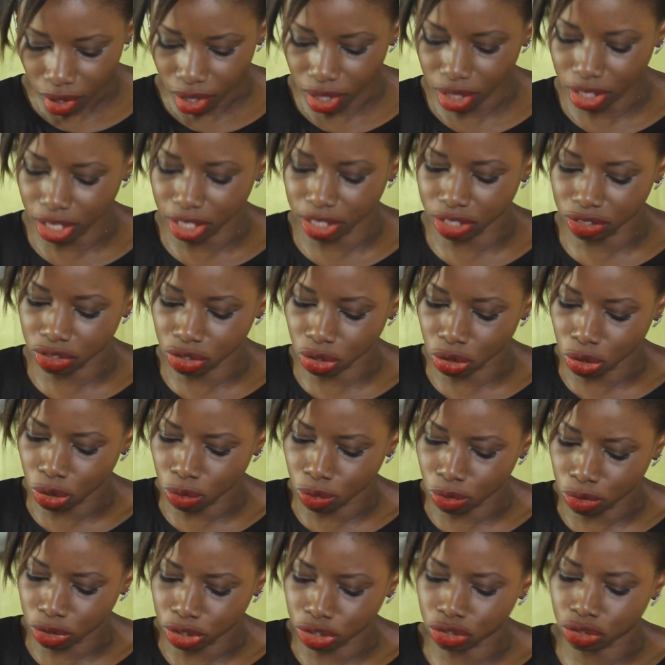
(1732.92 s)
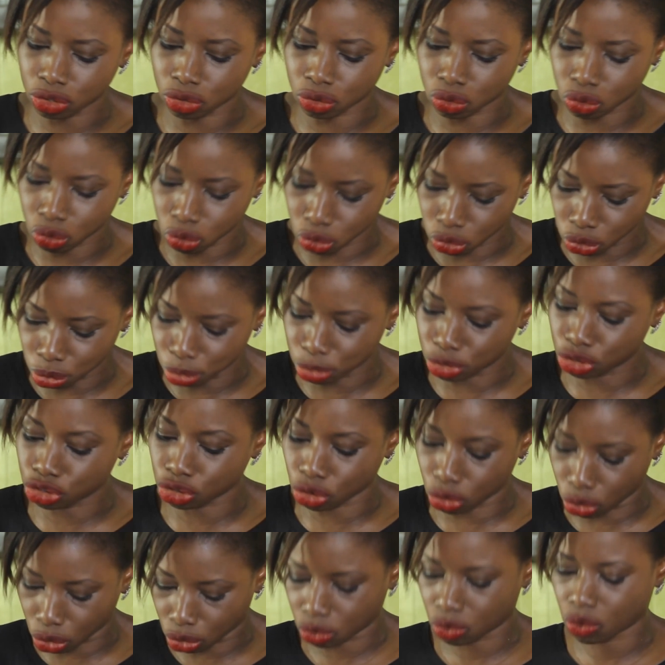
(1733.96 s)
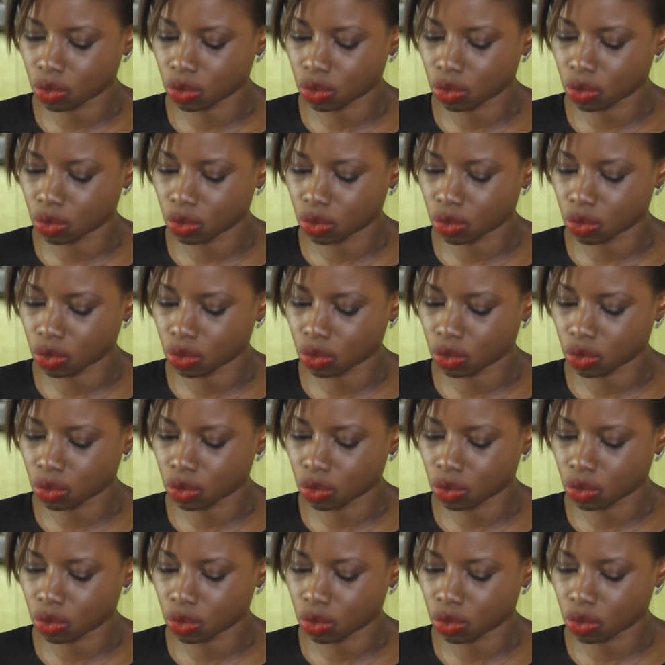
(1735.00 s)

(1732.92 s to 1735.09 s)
And then the second one is to be sure.